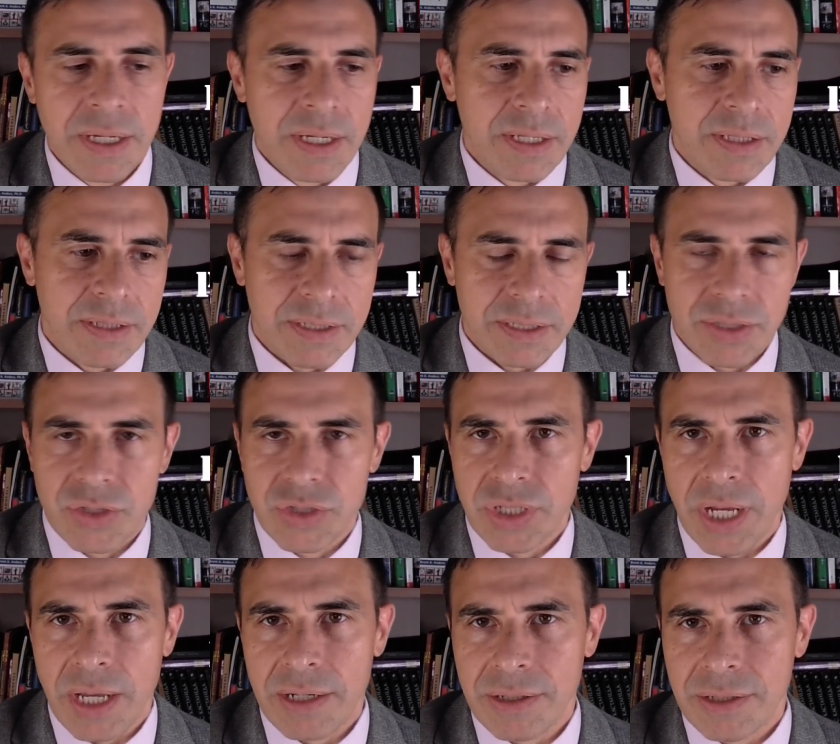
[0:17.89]
This
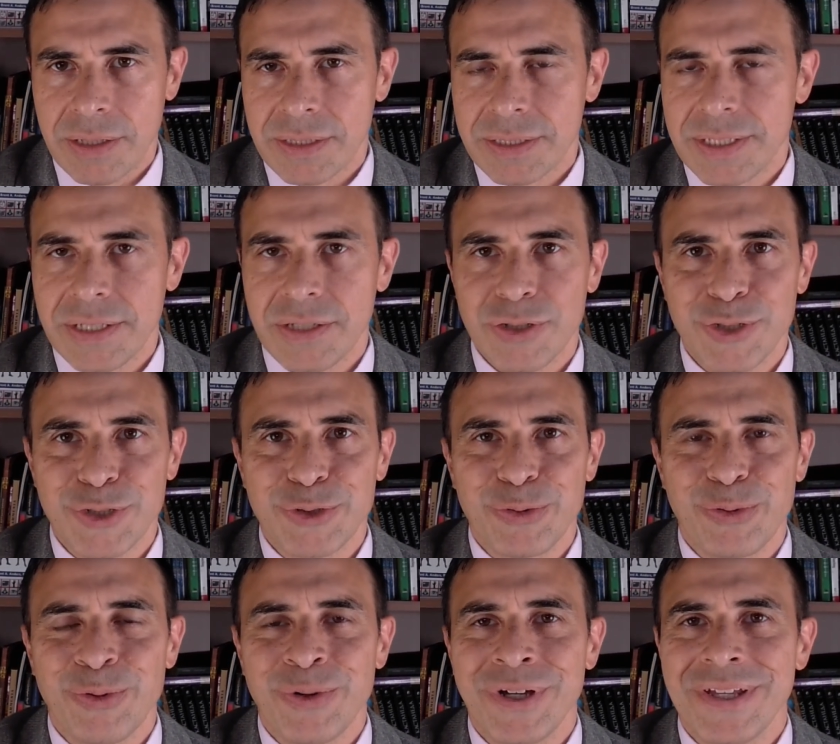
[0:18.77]
channel deals
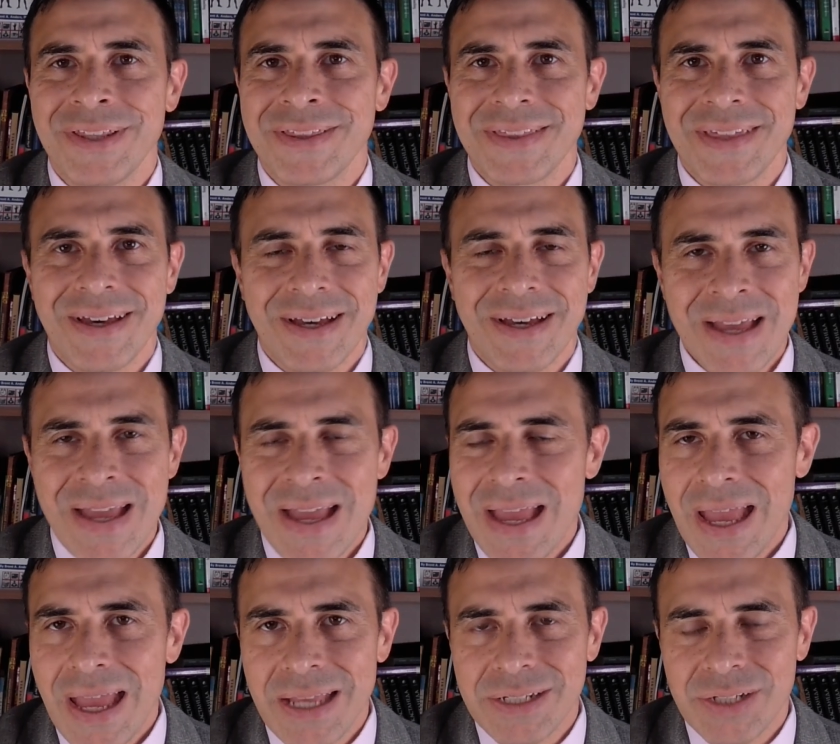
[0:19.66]
with
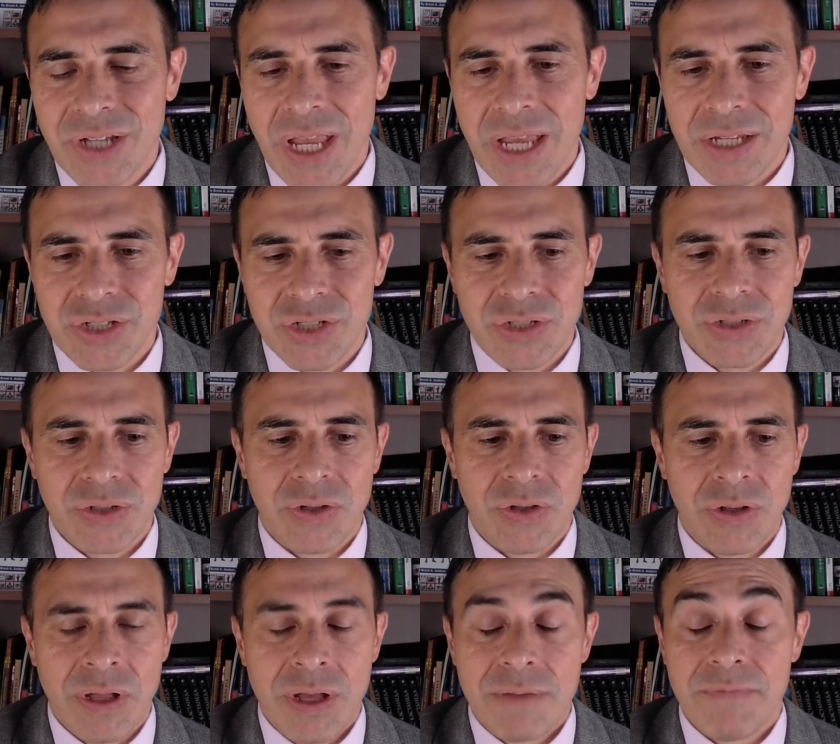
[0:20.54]

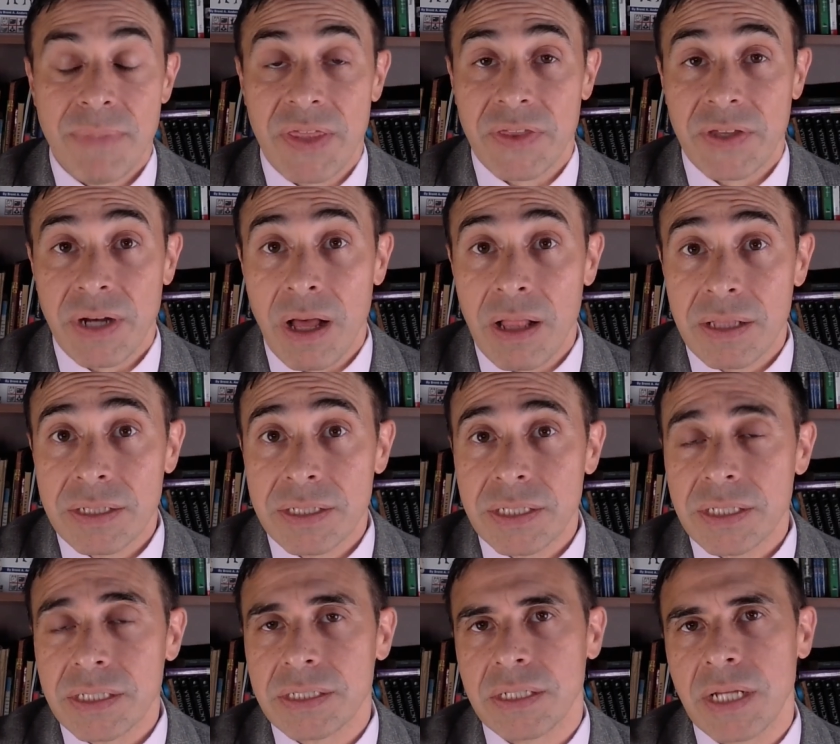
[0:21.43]
educational
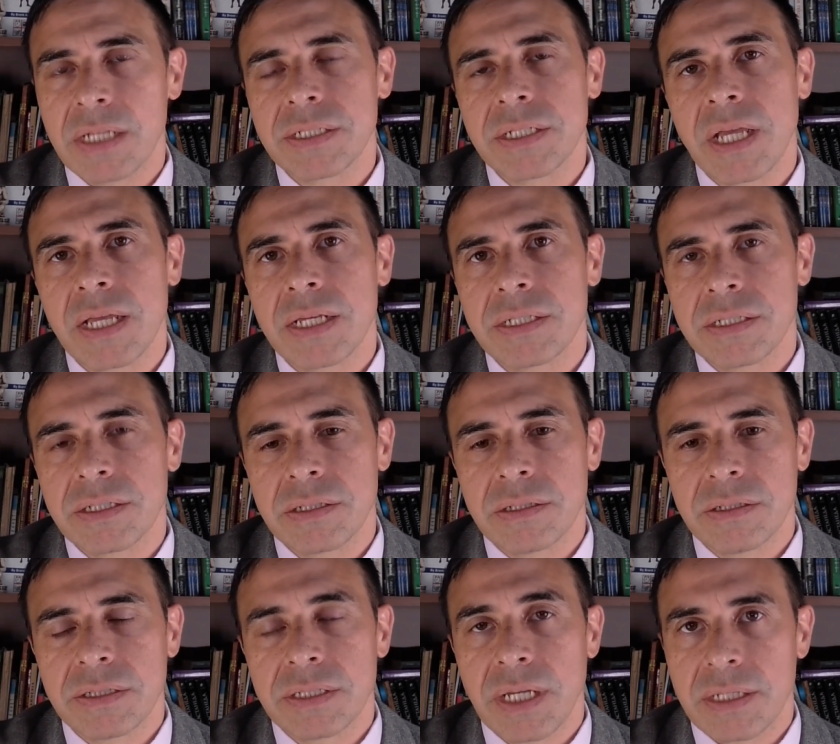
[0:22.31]
methodologies and
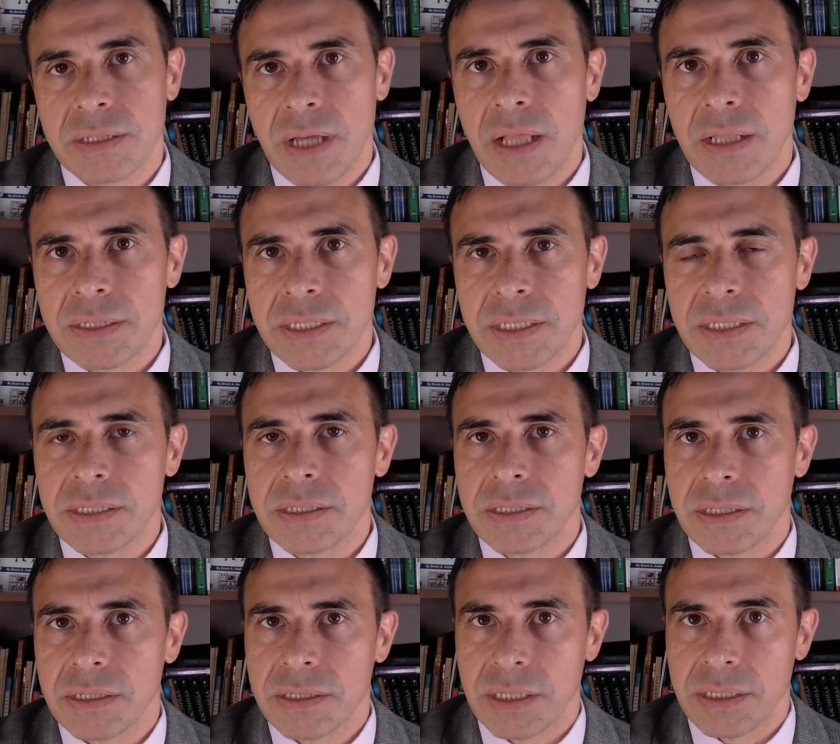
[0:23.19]
educational technologies
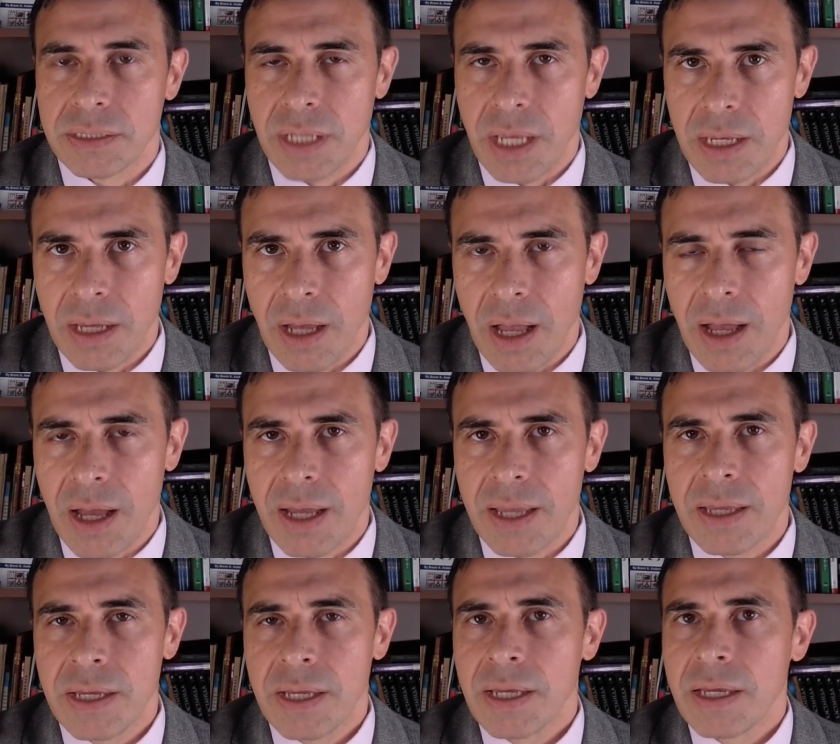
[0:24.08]
such as AI,
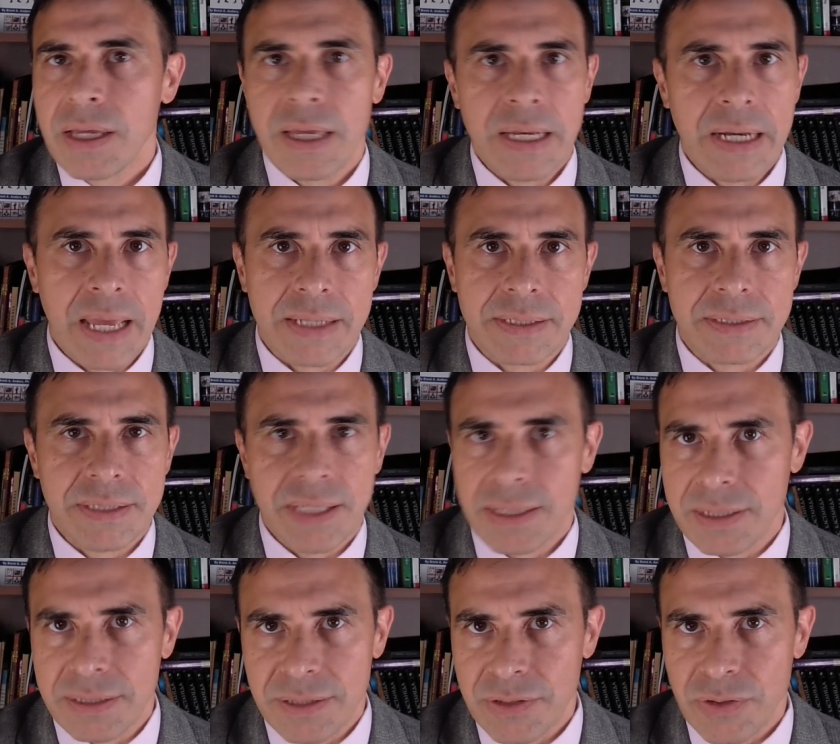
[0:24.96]
and has
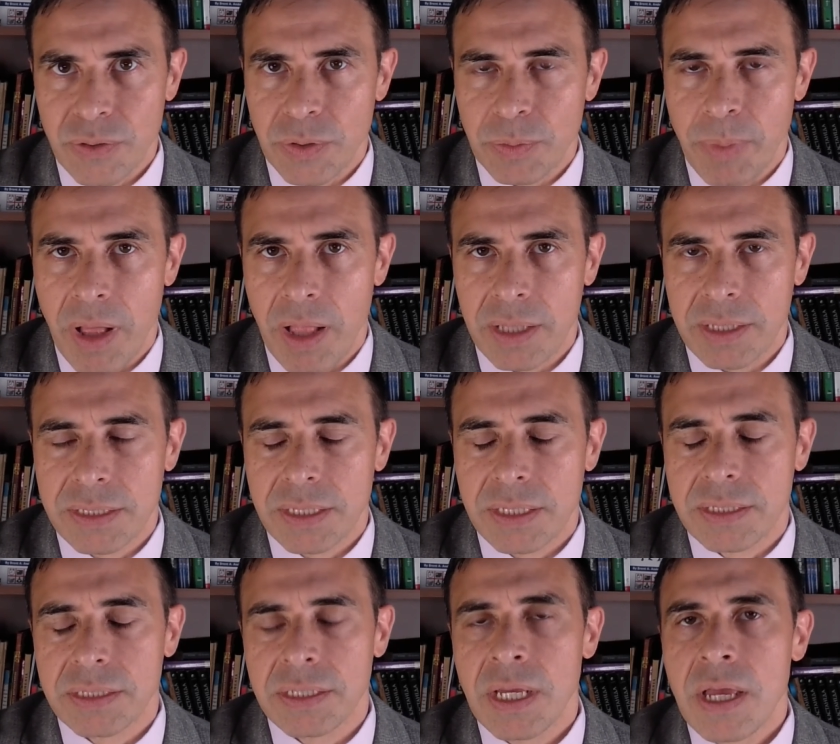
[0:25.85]
nothing to do with
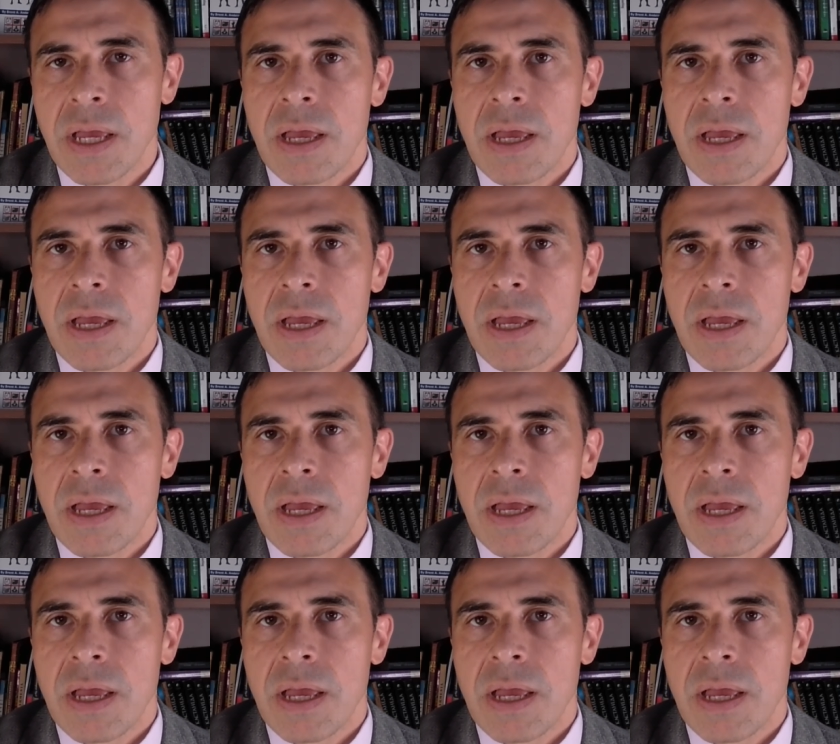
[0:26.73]
politics.